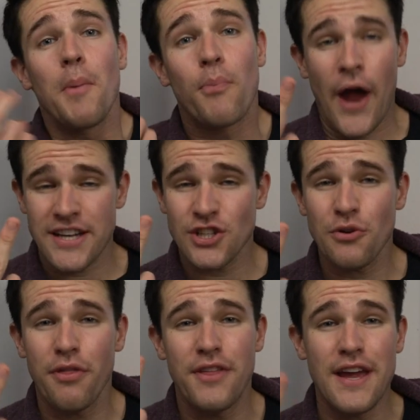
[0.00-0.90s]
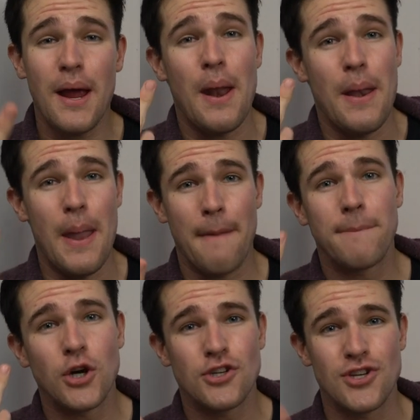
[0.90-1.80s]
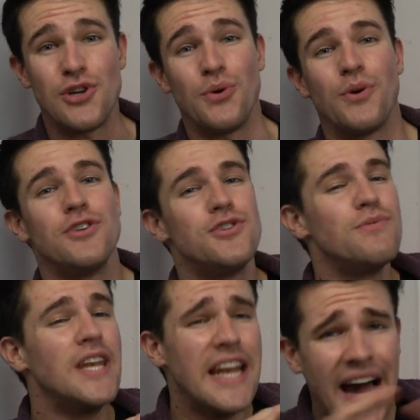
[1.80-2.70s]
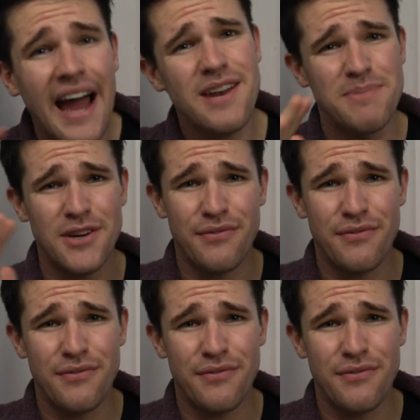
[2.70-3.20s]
Practical thing number 2, do not be